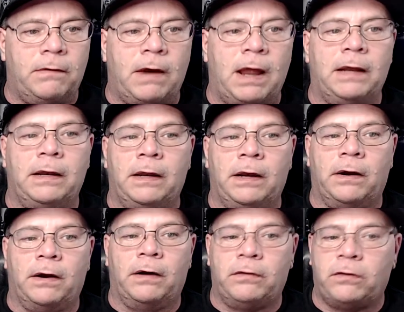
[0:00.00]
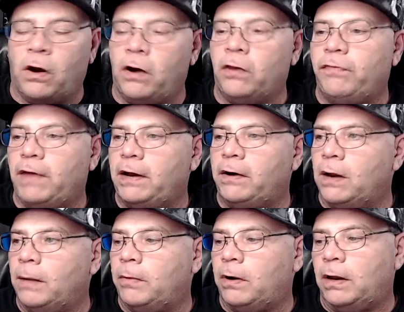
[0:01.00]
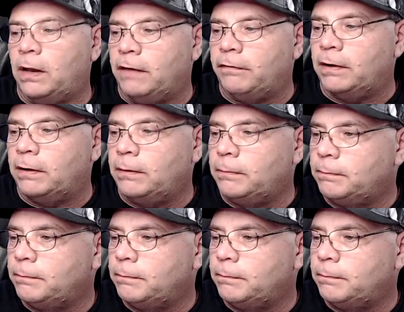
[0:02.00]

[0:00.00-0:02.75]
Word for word: Right here. Darth Vader, number eleven.